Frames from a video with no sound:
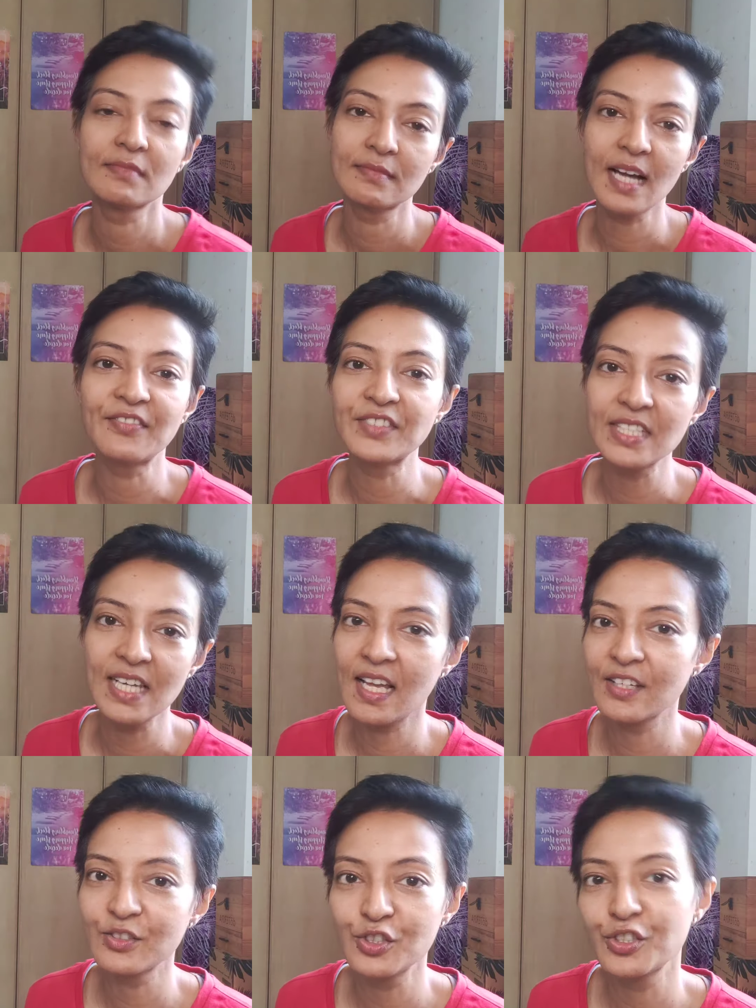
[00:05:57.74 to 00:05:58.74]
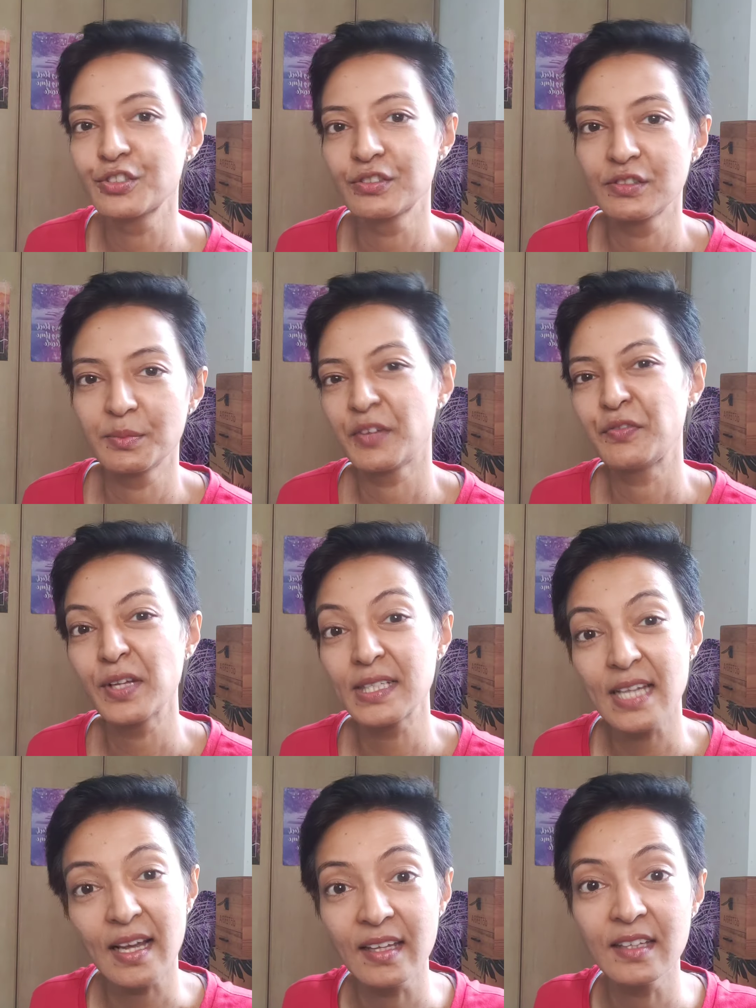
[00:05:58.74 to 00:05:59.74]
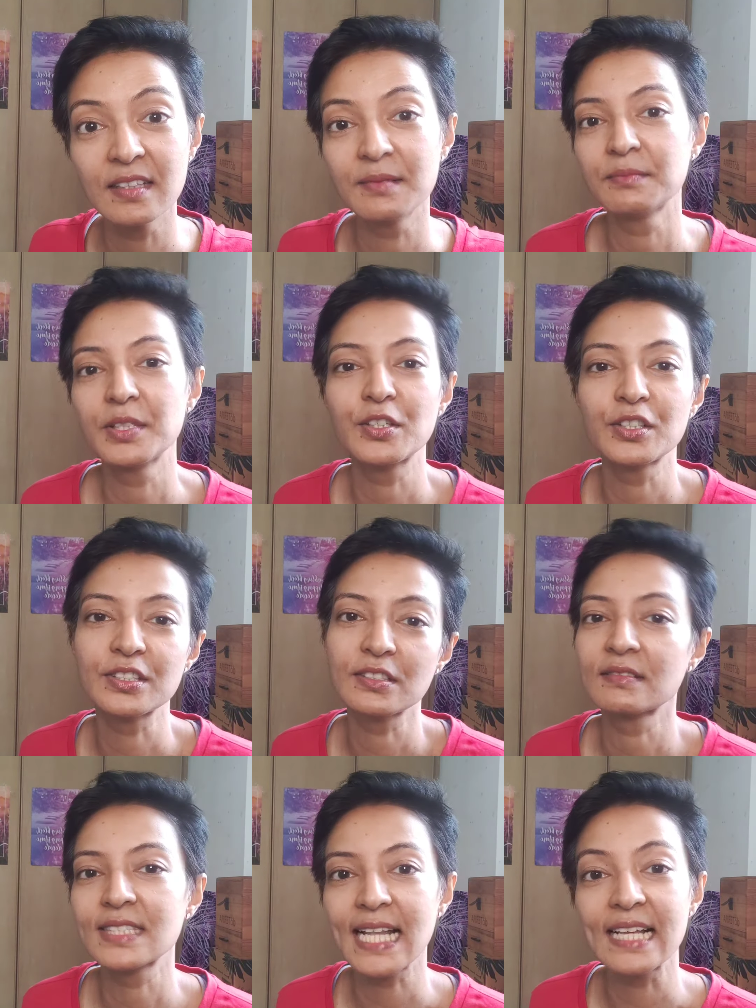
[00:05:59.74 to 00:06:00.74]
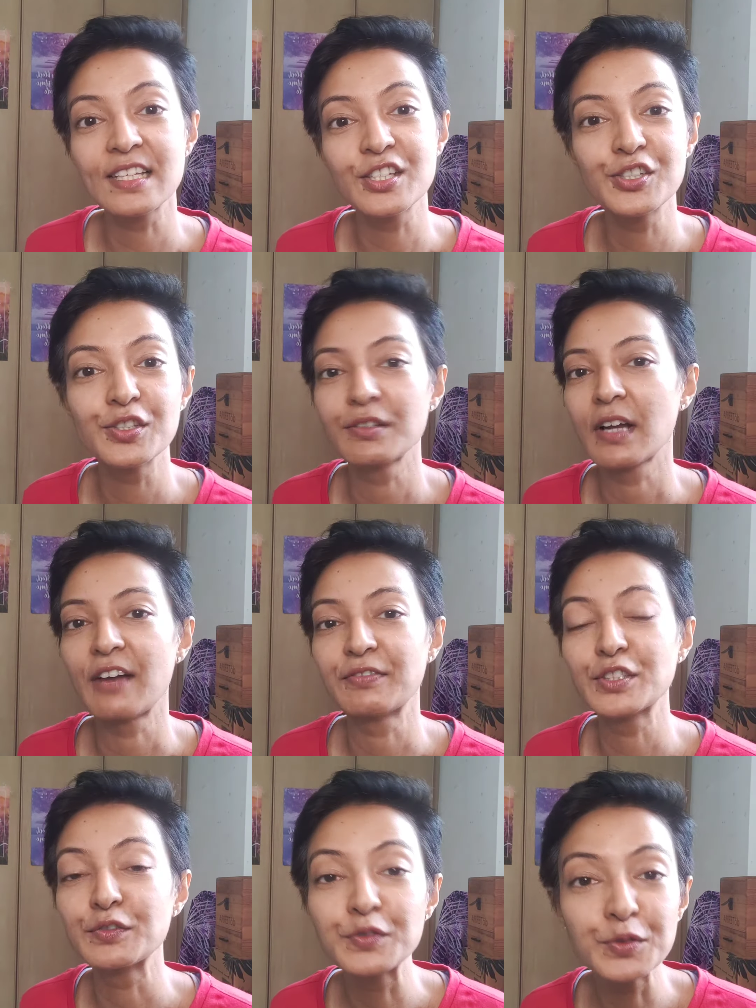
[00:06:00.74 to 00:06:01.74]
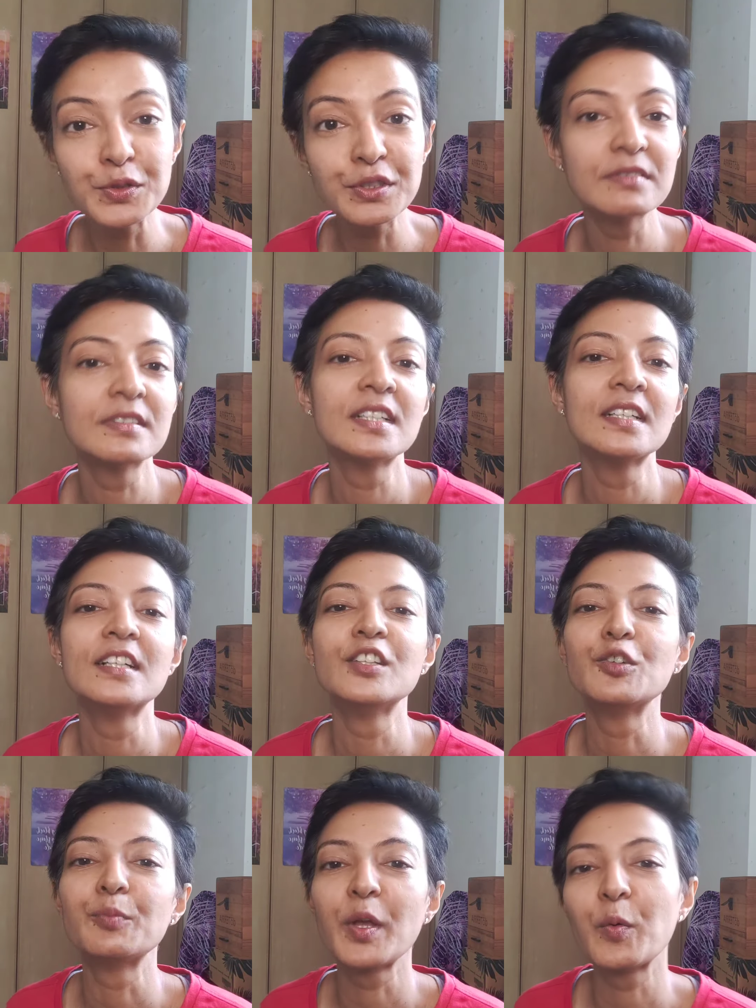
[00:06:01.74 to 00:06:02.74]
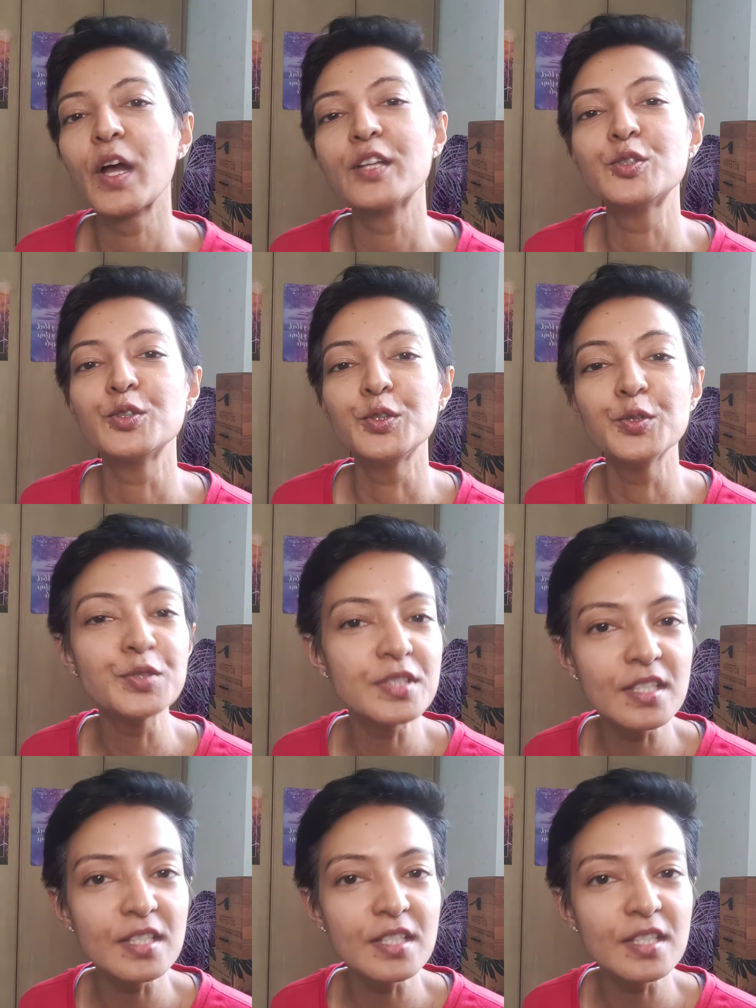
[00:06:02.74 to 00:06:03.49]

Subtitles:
after lunch you may feel tired because sluggish after food. You may want to use